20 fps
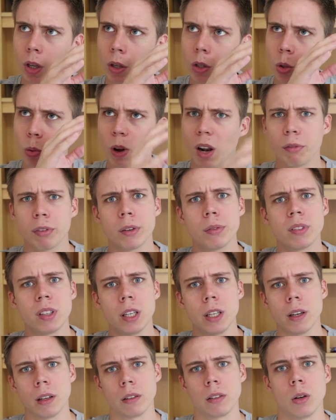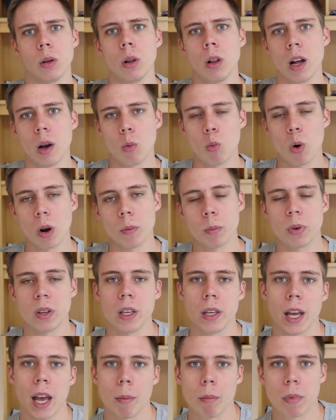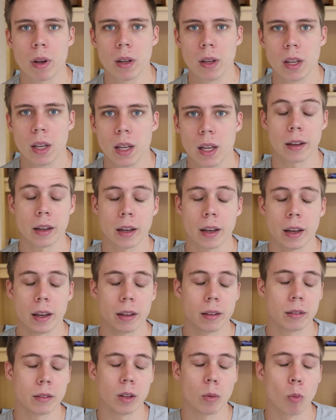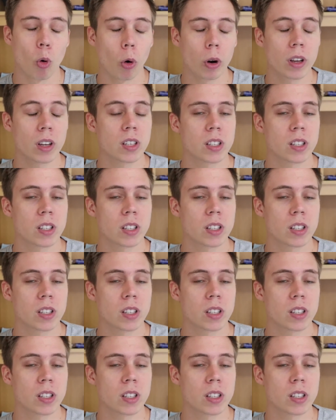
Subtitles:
12:15 until 1 p.m. The morning